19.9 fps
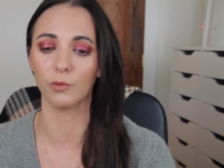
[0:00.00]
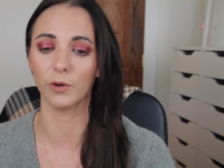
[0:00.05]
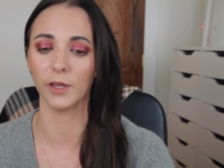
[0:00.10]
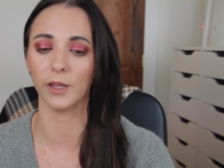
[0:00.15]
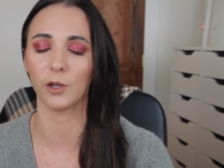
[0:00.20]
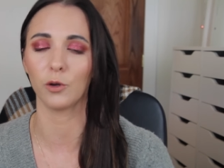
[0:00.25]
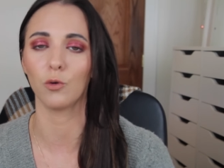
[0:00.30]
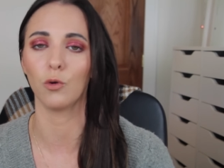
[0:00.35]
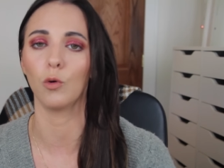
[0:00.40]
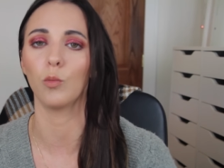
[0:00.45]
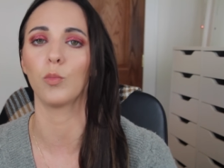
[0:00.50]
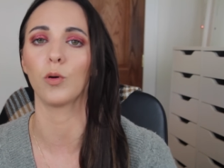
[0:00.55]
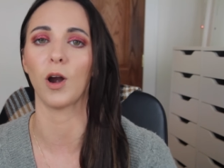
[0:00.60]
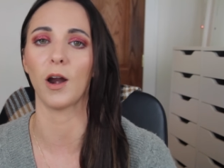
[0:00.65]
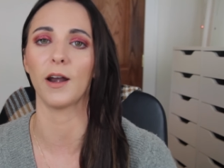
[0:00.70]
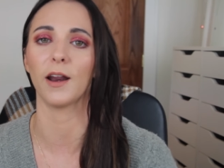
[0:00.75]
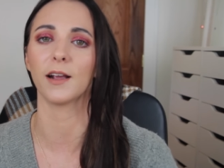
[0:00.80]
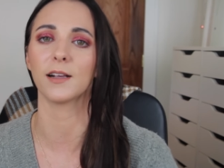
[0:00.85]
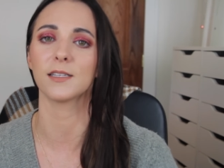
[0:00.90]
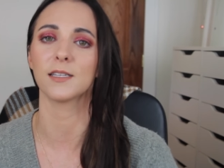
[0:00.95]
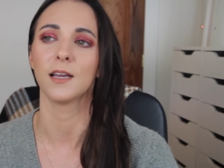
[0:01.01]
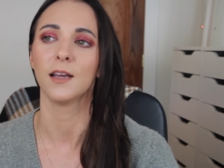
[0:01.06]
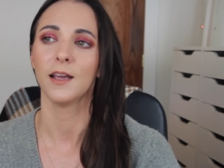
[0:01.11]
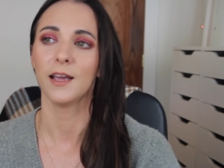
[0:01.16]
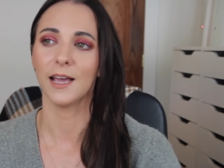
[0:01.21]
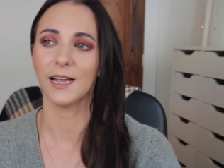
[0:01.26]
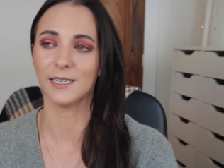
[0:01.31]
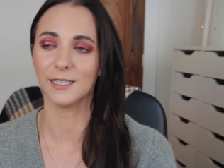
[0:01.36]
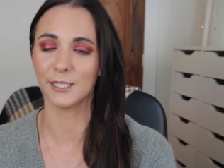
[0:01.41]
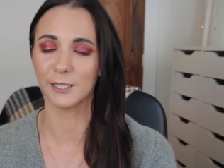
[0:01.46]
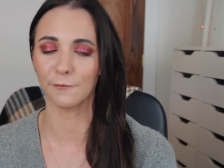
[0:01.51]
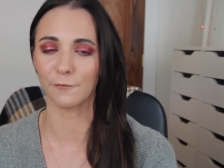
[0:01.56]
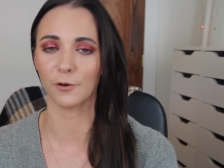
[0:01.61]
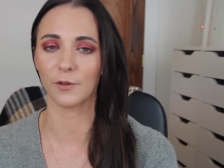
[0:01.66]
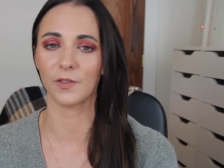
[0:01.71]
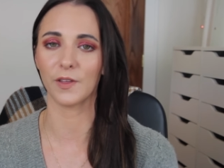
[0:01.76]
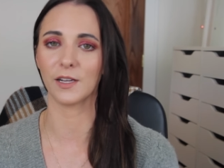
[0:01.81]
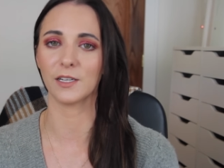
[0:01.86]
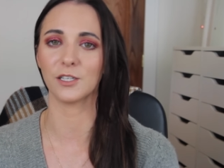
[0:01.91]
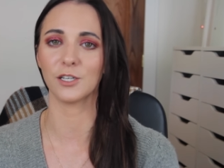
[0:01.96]
really cool products and
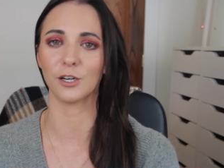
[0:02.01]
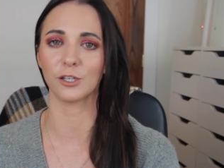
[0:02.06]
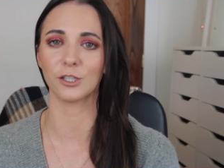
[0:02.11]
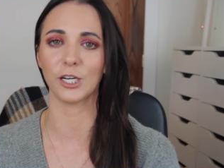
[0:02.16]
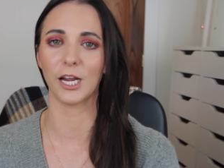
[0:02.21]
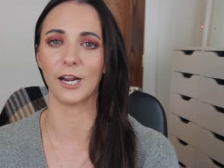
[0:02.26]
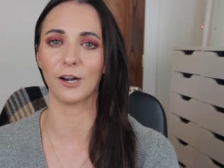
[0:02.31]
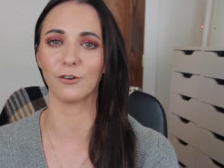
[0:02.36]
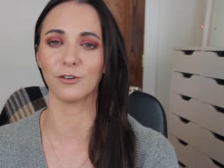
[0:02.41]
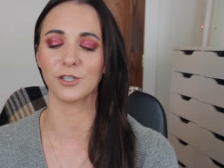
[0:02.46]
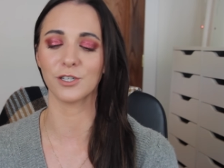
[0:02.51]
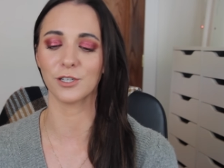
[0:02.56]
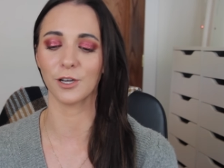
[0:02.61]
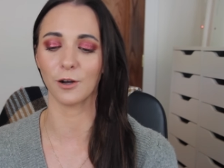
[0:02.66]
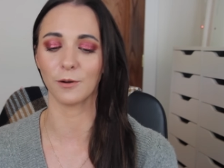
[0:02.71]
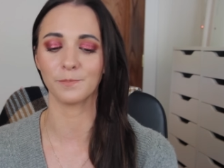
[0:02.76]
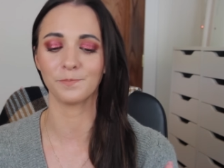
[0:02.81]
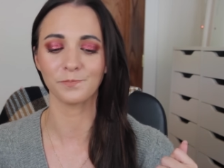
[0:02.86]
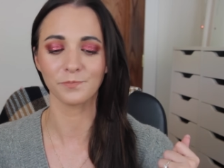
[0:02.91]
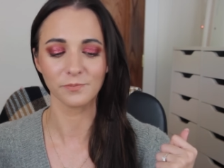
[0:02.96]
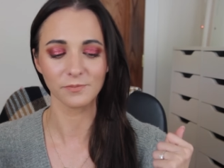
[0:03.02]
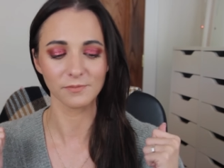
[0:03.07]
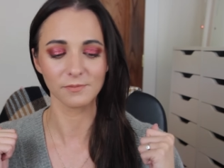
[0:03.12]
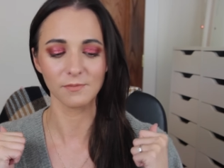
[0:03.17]
different things to your channel, so